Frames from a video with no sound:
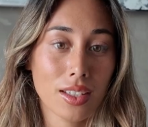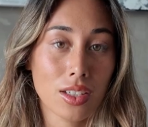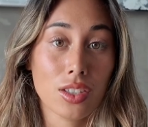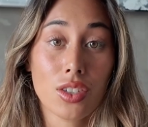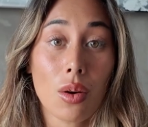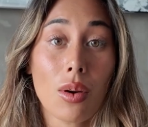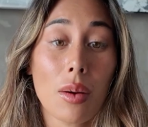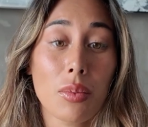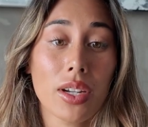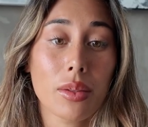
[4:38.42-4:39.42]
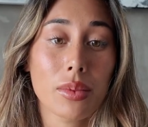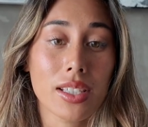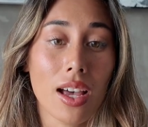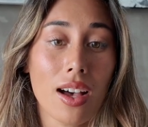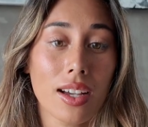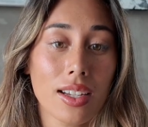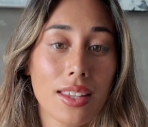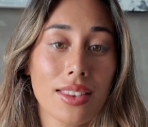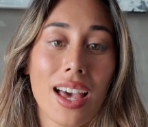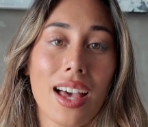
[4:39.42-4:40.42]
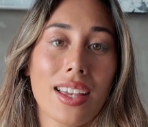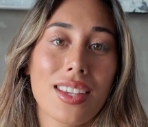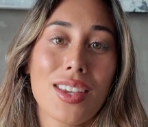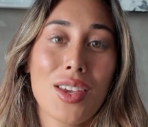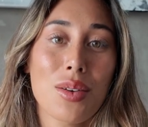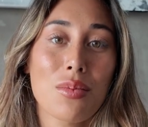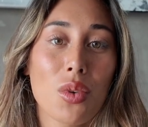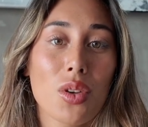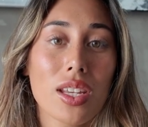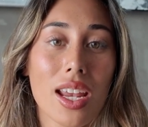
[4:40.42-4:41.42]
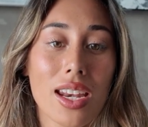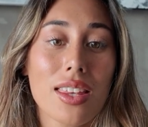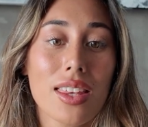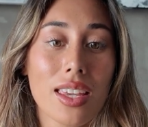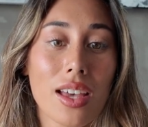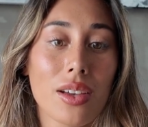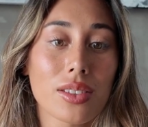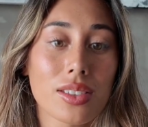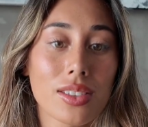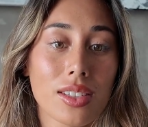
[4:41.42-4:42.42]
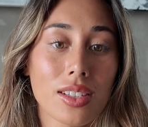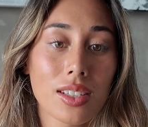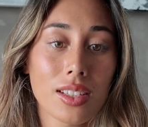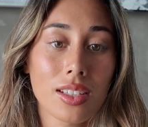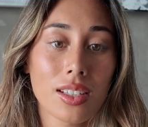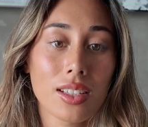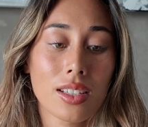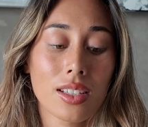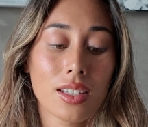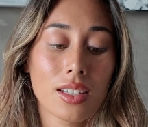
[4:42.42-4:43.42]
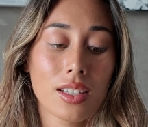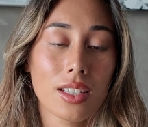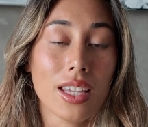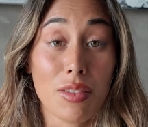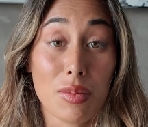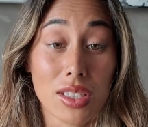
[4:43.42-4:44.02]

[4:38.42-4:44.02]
To show up when it was hard, and that, more than anything else, gave